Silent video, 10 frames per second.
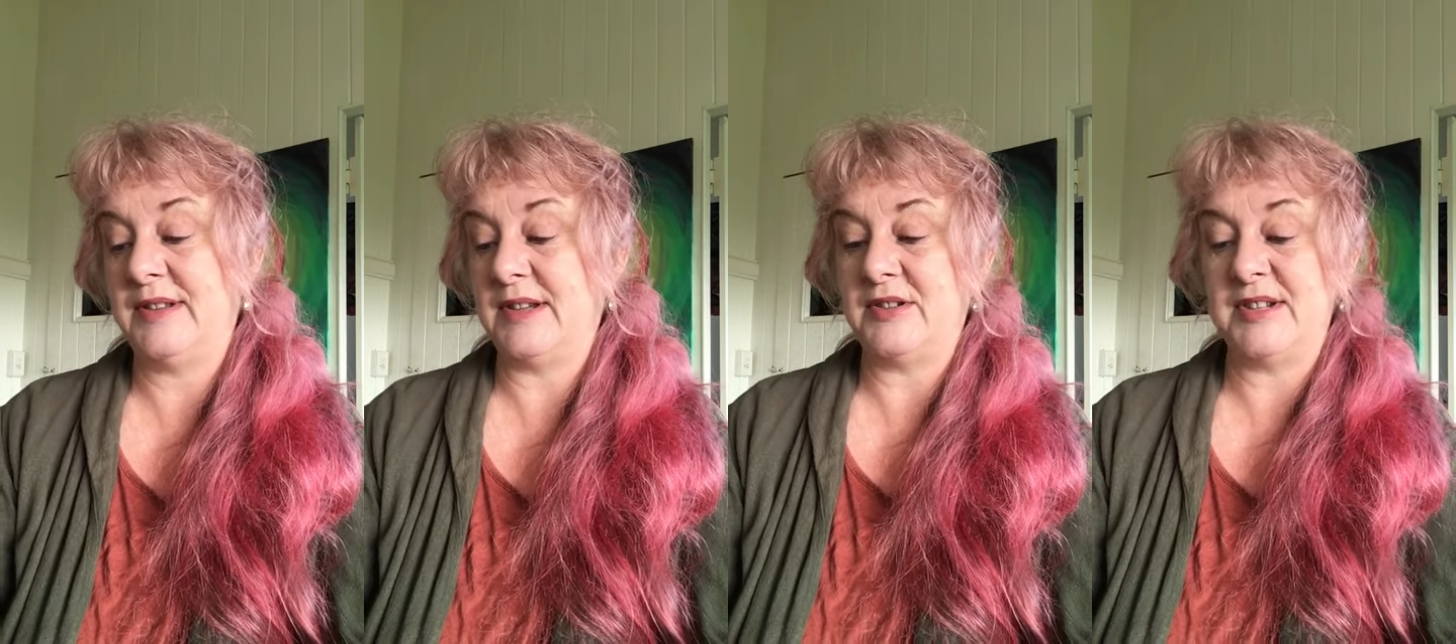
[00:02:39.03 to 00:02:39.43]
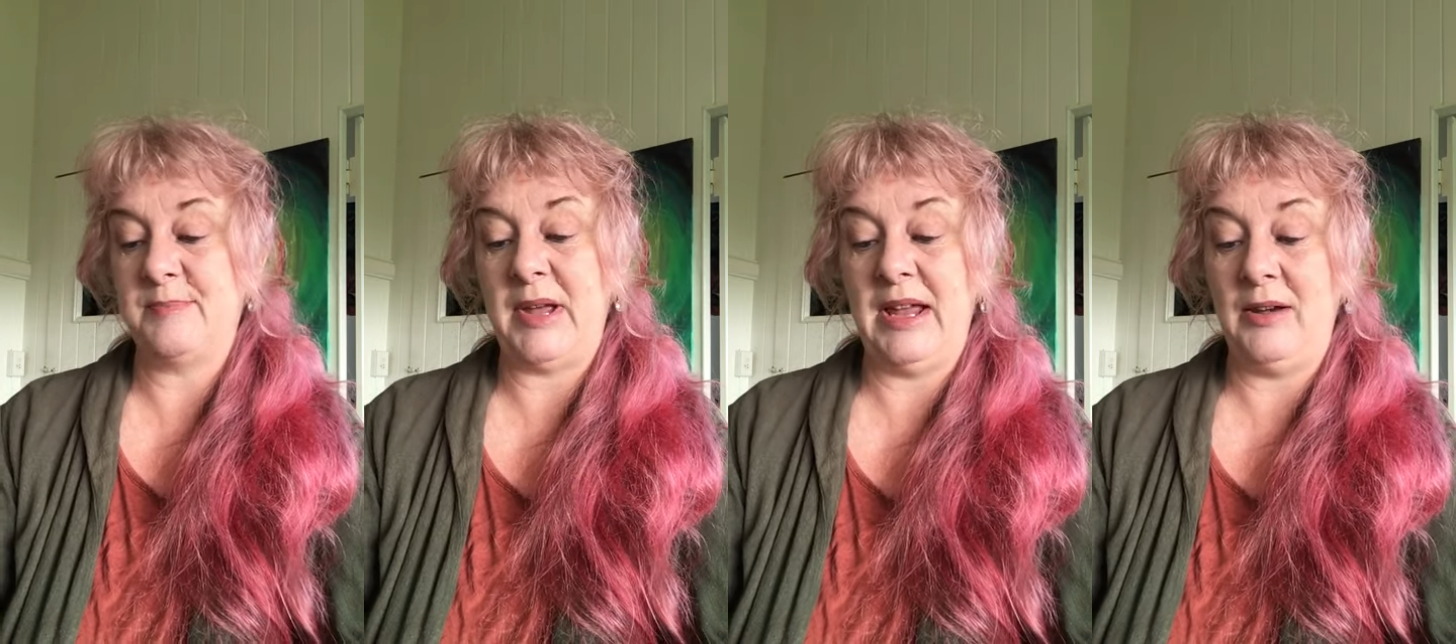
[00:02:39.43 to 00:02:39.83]
such as
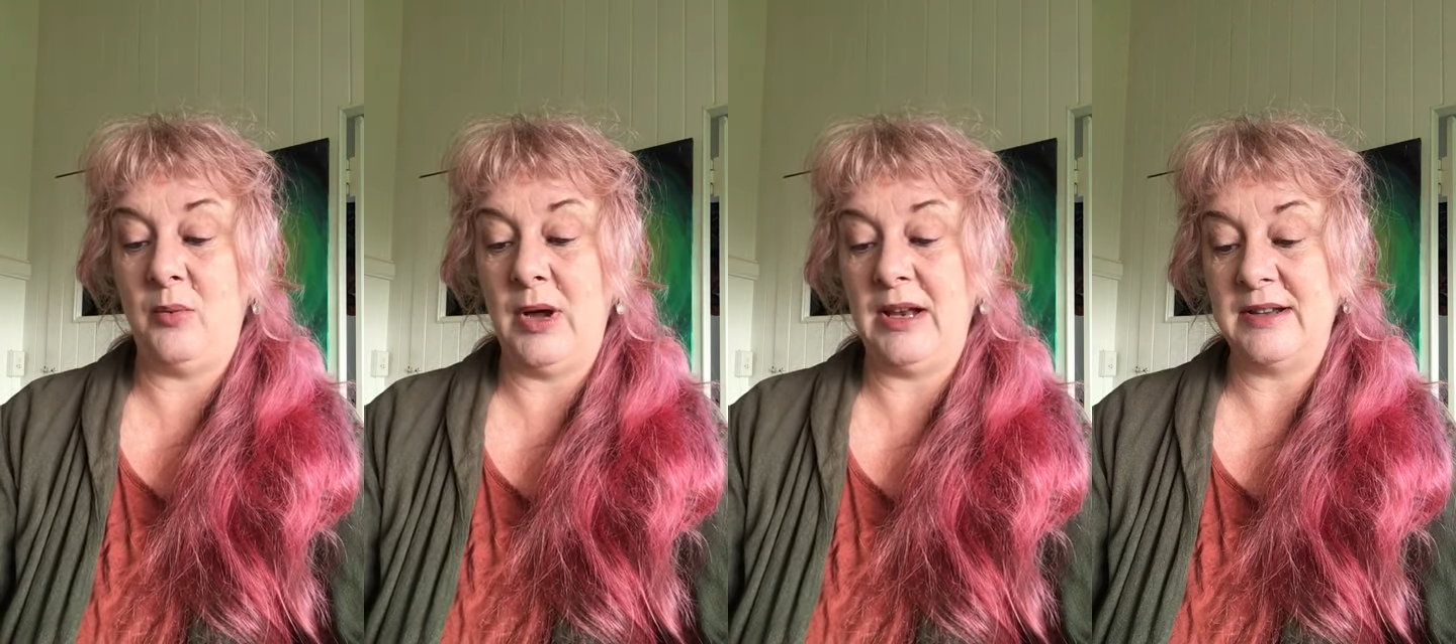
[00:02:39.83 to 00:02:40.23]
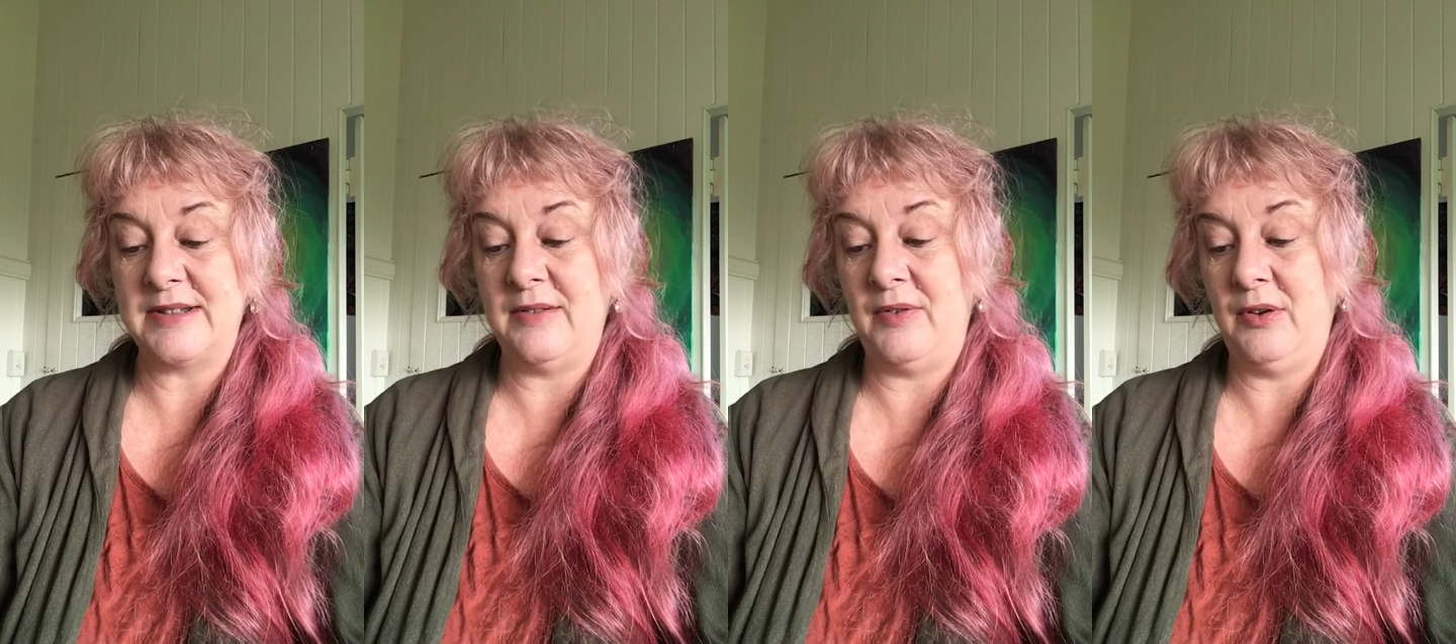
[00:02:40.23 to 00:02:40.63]
paid
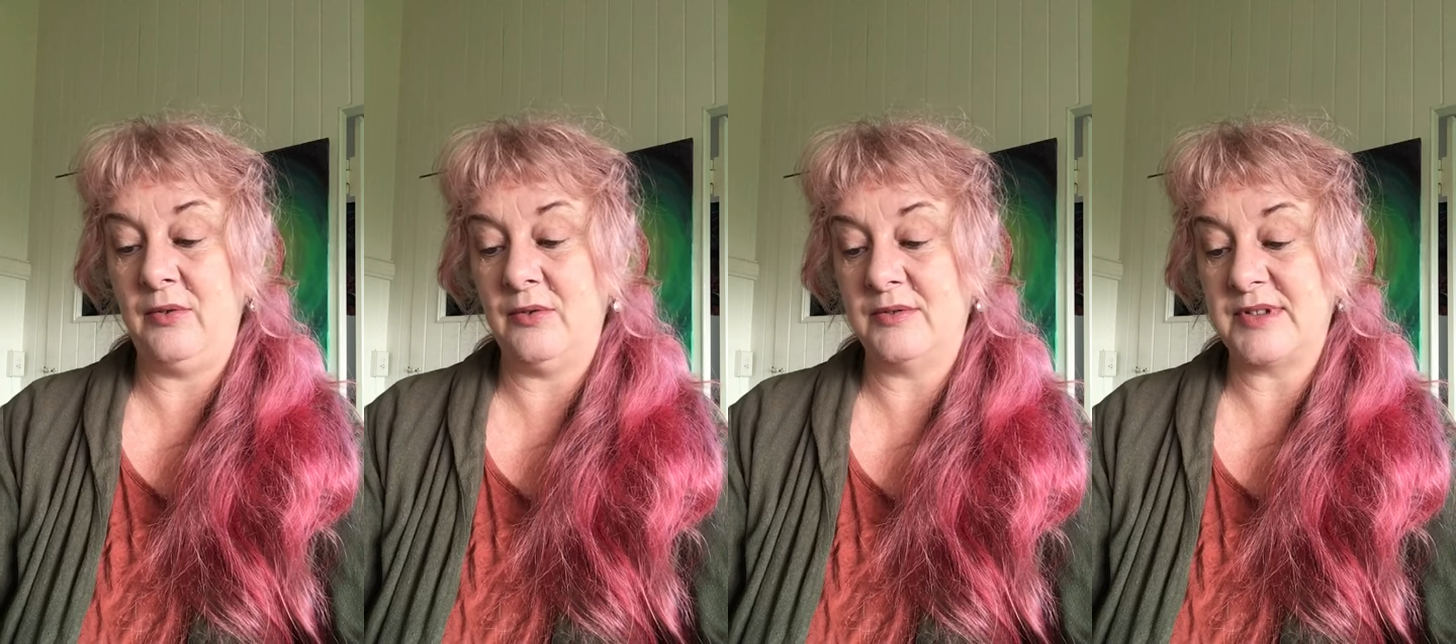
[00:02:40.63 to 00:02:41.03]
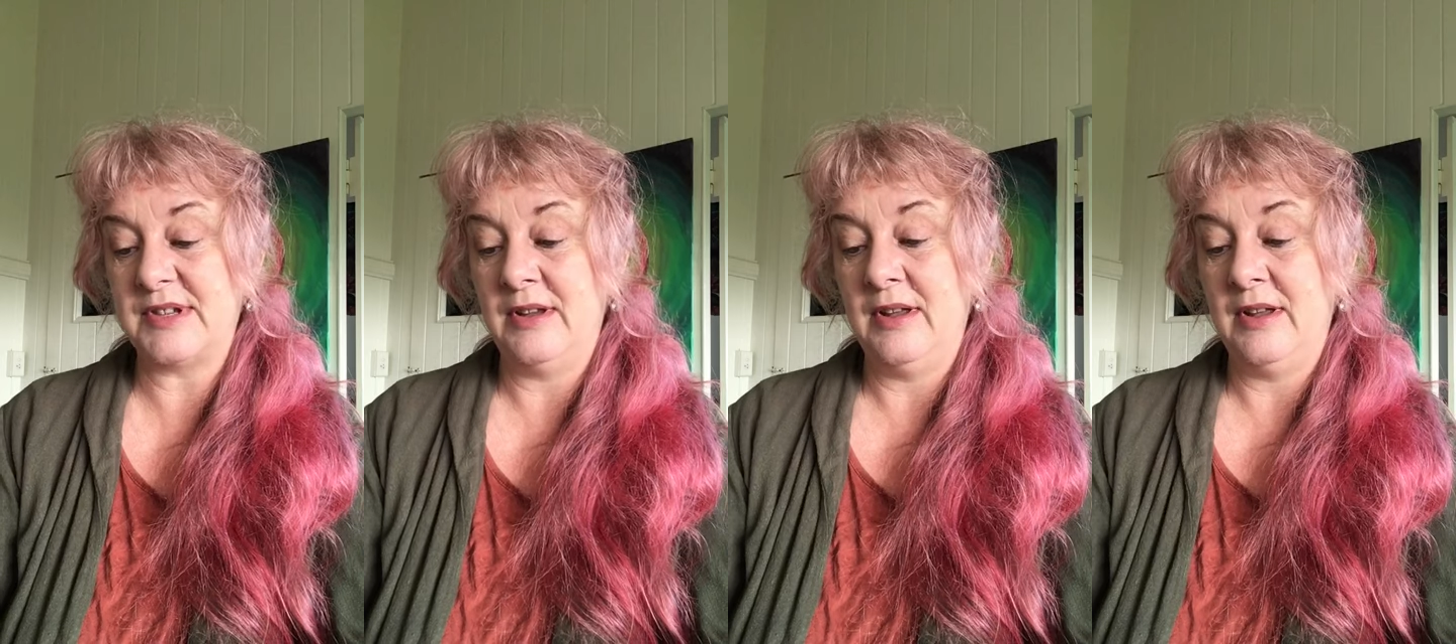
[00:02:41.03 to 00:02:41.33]
wailers at funerals,